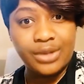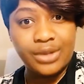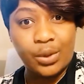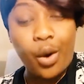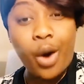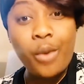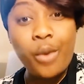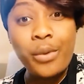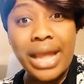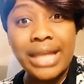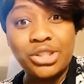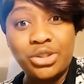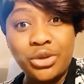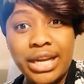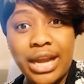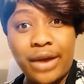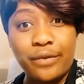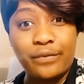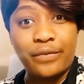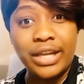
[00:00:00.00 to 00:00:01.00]
What we are
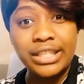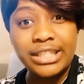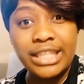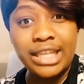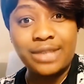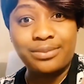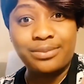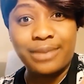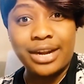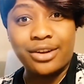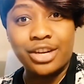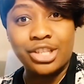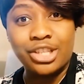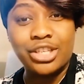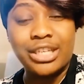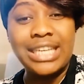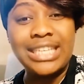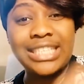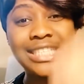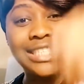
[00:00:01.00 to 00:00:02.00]
doing at Vantage
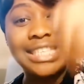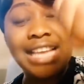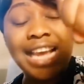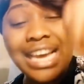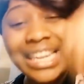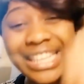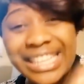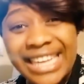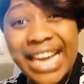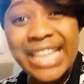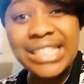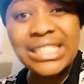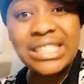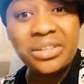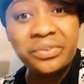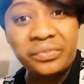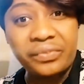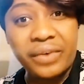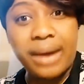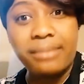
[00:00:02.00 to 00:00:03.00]
Migration is
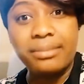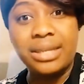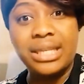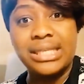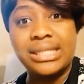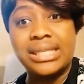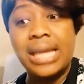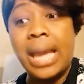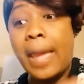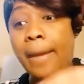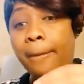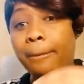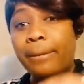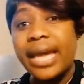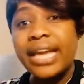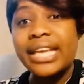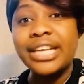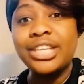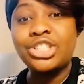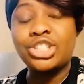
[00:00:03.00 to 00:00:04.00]
lighting families,
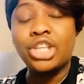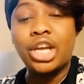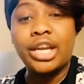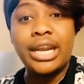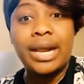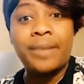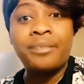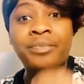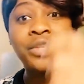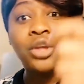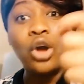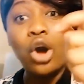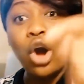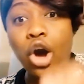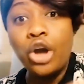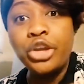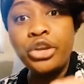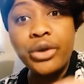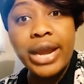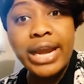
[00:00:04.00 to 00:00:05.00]
making sure that,
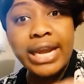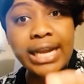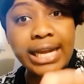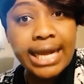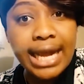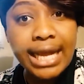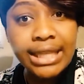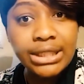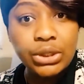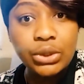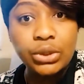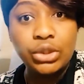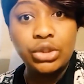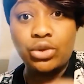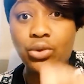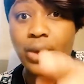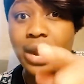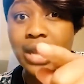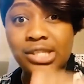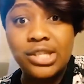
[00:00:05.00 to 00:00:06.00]
oh, you're a candle,
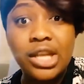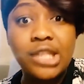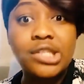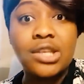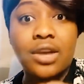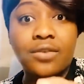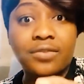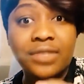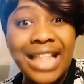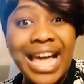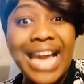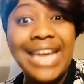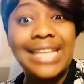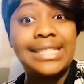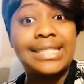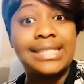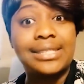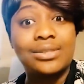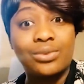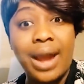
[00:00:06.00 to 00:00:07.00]
you're a source of
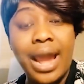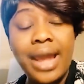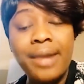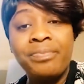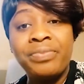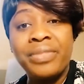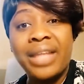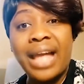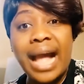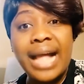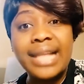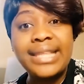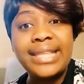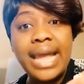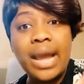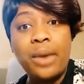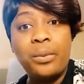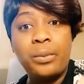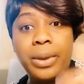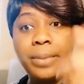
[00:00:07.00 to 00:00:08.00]
light, right? And
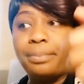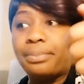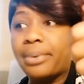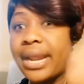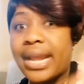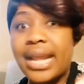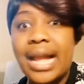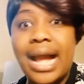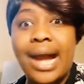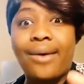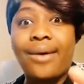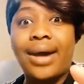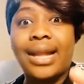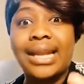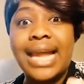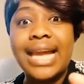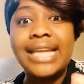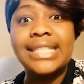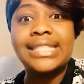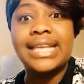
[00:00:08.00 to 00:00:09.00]
then we bring our
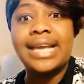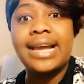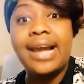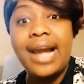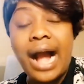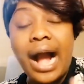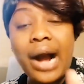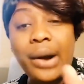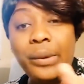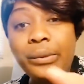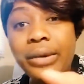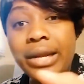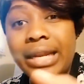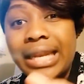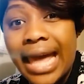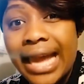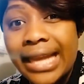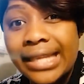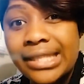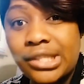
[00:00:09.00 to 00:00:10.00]
lighter and we
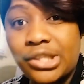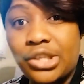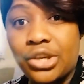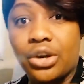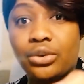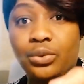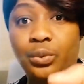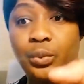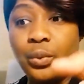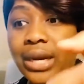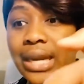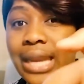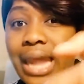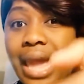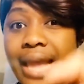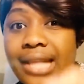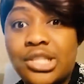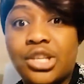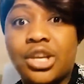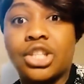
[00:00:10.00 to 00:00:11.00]
light
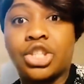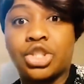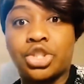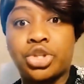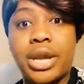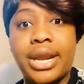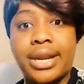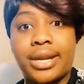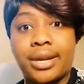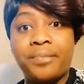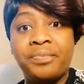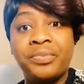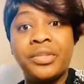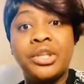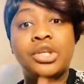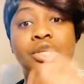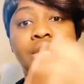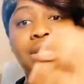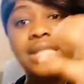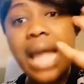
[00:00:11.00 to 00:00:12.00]
your thread.
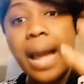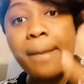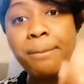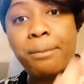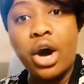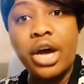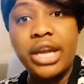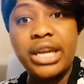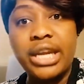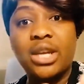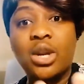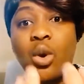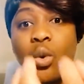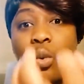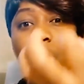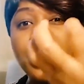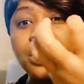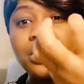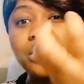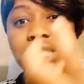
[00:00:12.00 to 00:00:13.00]
You start burning.
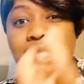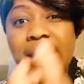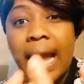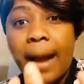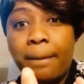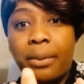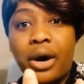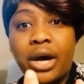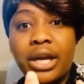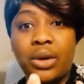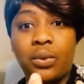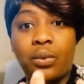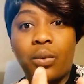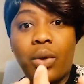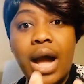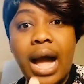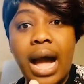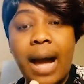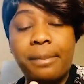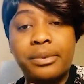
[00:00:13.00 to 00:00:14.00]
When you start burning,
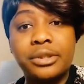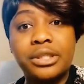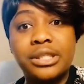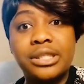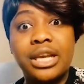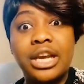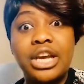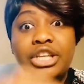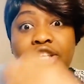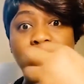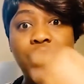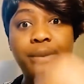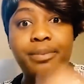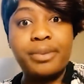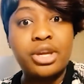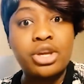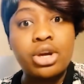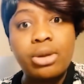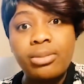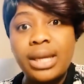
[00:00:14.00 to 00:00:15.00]
what happens? You
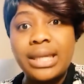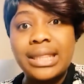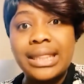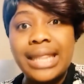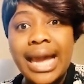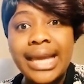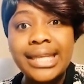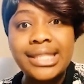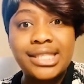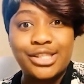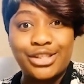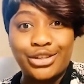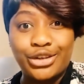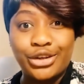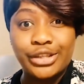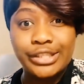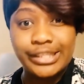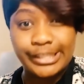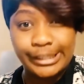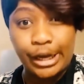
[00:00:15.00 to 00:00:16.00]
become a light to
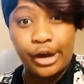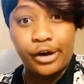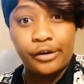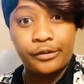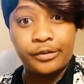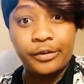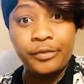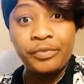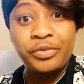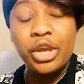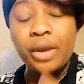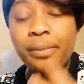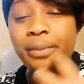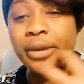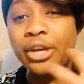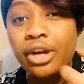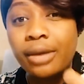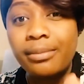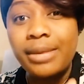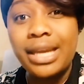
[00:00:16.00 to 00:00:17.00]
yourself. You
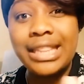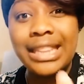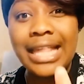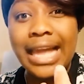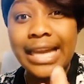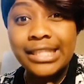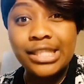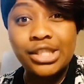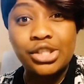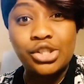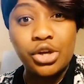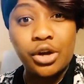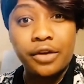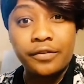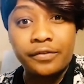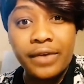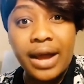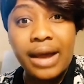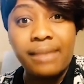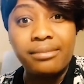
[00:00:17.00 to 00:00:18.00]
become a light to your
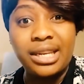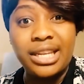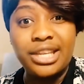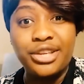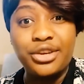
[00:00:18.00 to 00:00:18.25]
family.